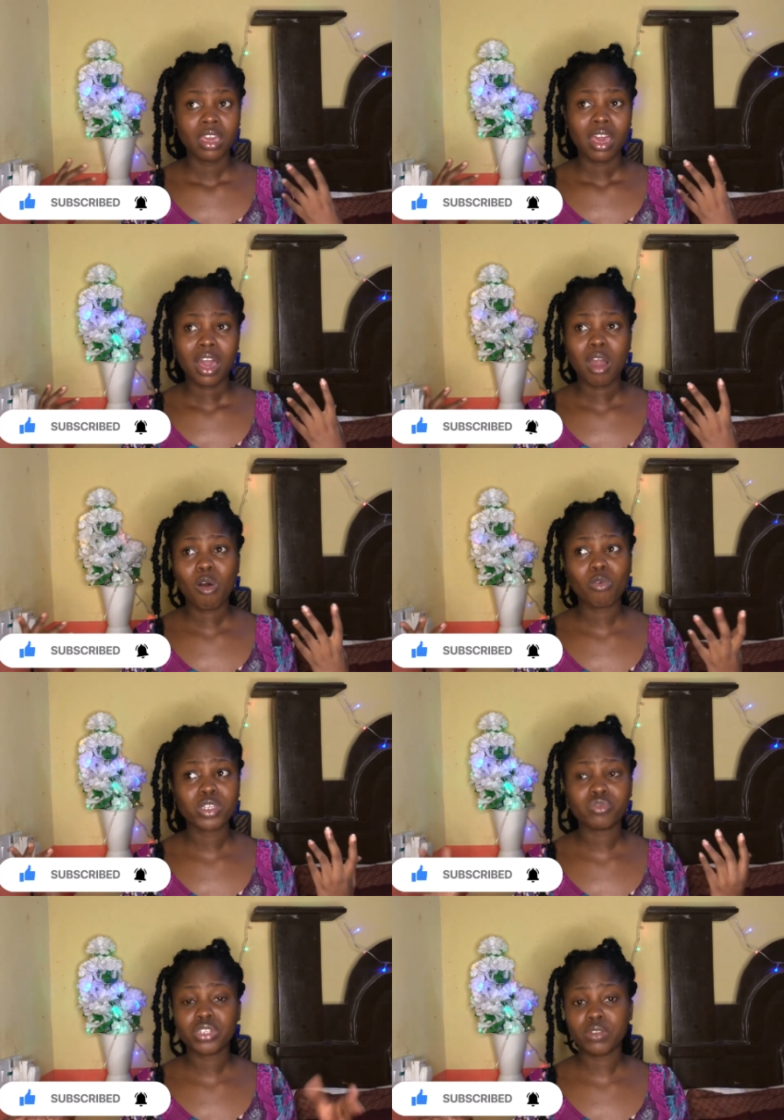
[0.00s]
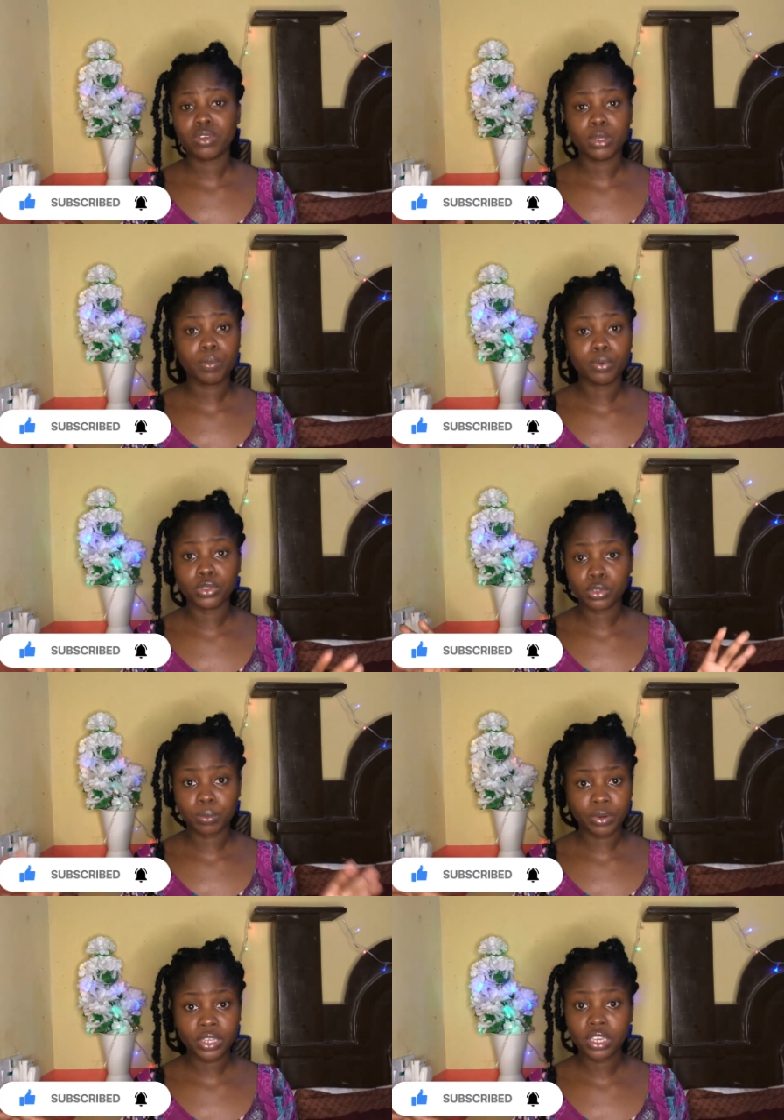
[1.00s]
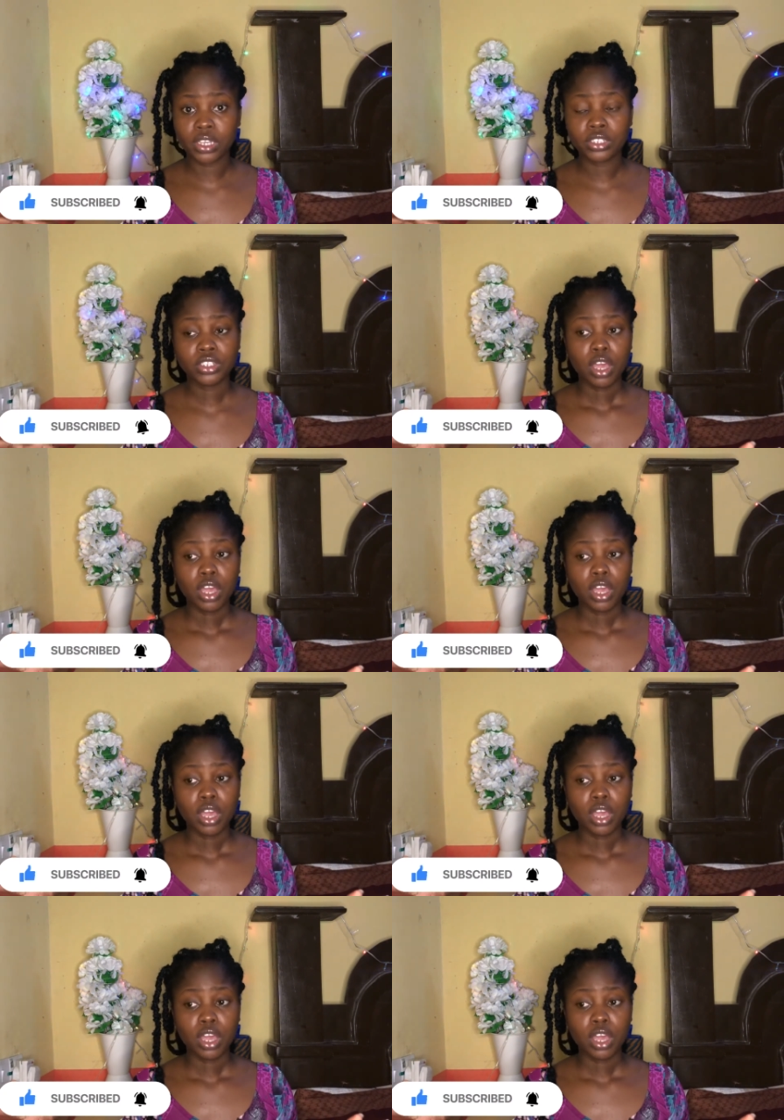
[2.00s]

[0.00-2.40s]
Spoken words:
are always really prone to breakage.